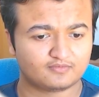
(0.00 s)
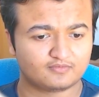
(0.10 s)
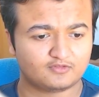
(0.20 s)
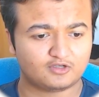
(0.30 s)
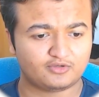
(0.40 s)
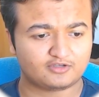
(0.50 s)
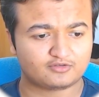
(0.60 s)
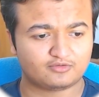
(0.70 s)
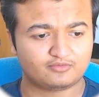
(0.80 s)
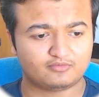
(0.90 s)
Oh yeah,
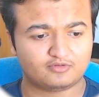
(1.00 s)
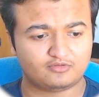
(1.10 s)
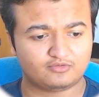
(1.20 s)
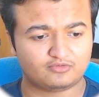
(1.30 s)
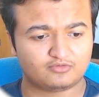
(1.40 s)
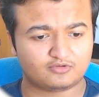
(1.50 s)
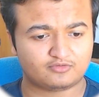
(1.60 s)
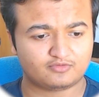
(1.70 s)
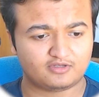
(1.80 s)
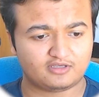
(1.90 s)
so you
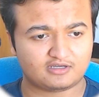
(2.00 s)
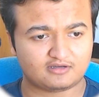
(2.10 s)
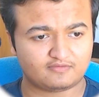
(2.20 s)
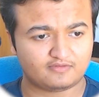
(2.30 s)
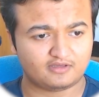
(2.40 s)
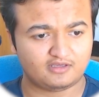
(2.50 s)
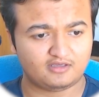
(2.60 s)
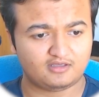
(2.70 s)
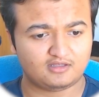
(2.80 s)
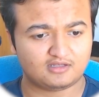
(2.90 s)
don't really have
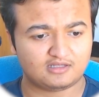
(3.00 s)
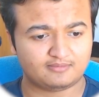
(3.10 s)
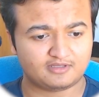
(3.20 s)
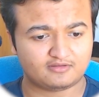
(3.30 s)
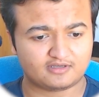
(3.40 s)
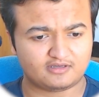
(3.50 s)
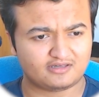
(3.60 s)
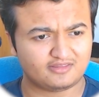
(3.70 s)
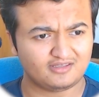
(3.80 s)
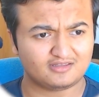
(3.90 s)
a limit.
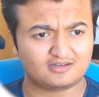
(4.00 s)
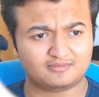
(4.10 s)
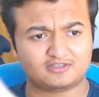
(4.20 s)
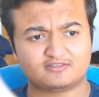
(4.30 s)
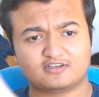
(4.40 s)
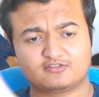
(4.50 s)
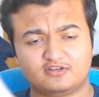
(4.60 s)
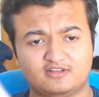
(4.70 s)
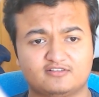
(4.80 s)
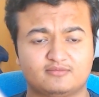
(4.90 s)
I think the limit is
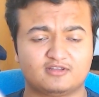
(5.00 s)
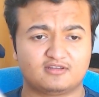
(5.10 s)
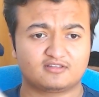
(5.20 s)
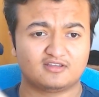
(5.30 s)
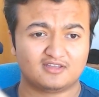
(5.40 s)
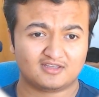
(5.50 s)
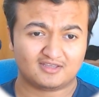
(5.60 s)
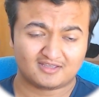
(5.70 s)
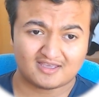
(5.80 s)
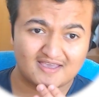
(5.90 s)
actually like something like
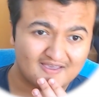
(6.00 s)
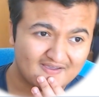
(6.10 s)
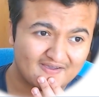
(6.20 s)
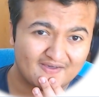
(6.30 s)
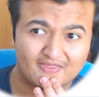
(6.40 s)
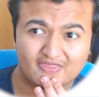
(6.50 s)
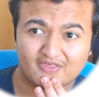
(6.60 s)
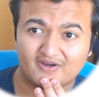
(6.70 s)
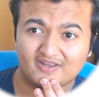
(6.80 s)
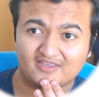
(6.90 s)

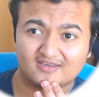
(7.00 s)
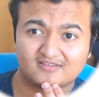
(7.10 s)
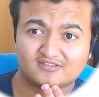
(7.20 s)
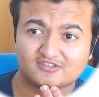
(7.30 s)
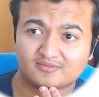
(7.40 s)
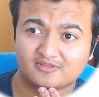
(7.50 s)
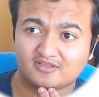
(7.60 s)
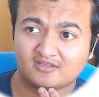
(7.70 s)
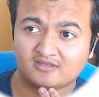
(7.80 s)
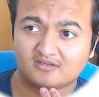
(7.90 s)
30 gigs or
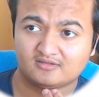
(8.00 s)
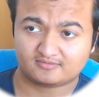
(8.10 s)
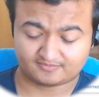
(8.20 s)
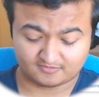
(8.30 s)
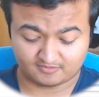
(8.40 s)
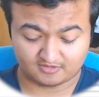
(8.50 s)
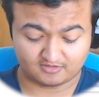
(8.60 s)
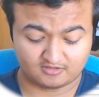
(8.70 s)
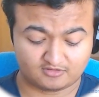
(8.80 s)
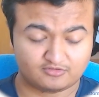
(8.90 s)
something. I
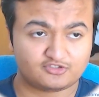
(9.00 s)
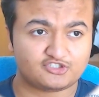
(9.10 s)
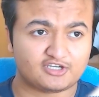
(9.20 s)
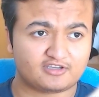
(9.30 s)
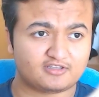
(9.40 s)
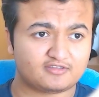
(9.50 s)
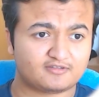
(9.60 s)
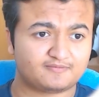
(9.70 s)
need to check it.